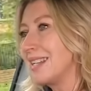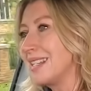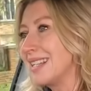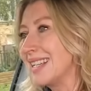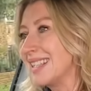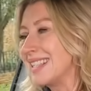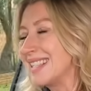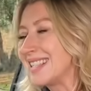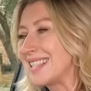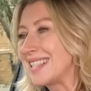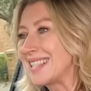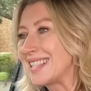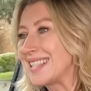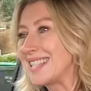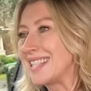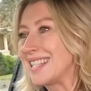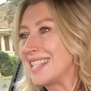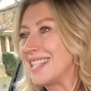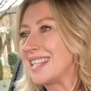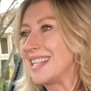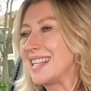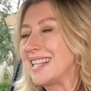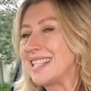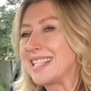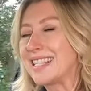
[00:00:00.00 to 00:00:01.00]
Now, this is
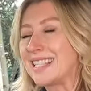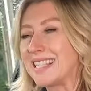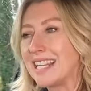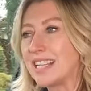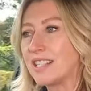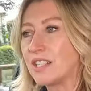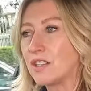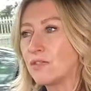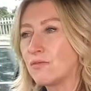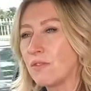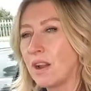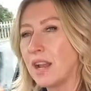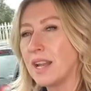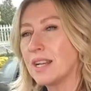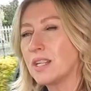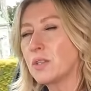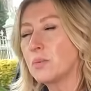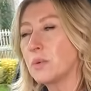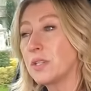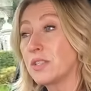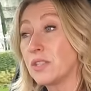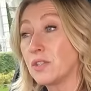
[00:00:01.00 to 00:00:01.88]
the extended range,